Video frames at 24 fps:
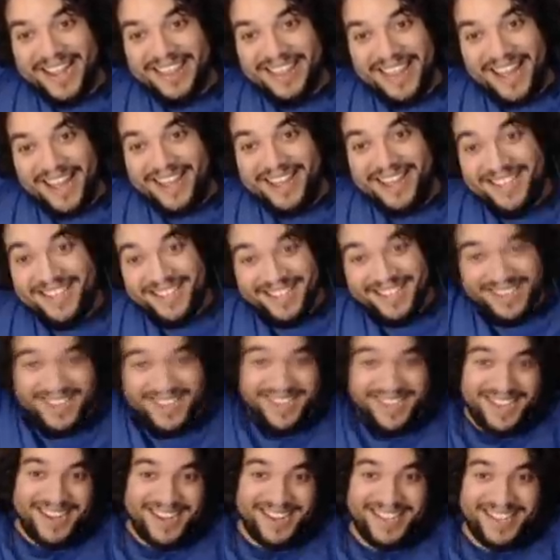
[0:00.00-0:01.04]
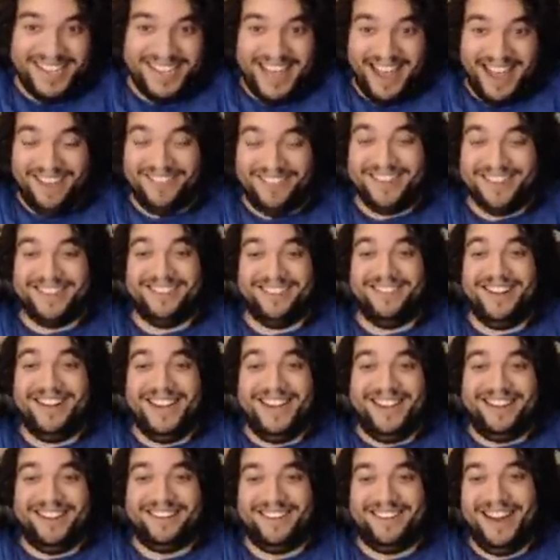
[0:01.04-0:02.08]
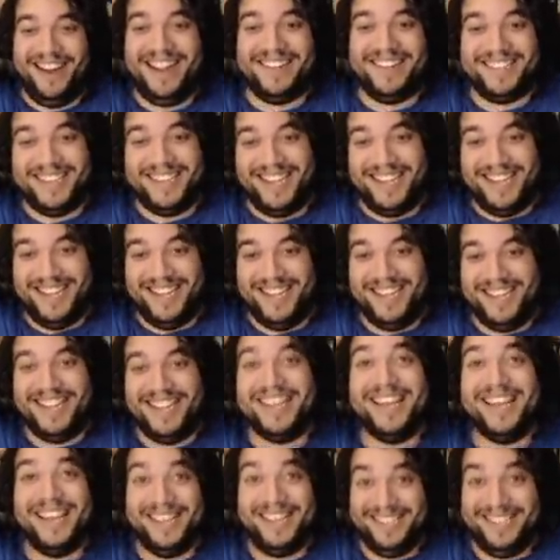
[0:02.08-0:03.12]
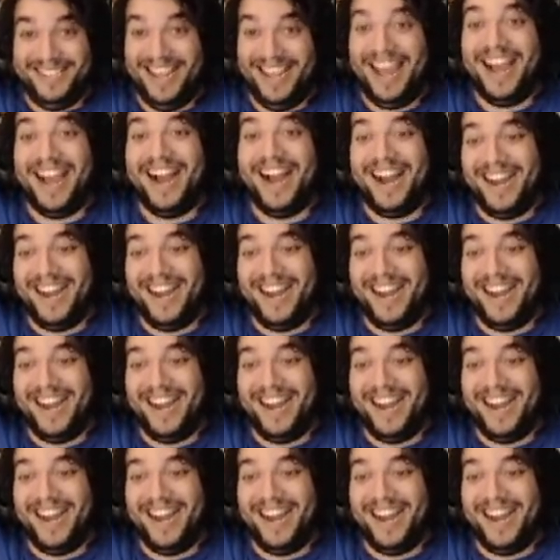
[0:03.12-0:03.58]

This person isn't speaking.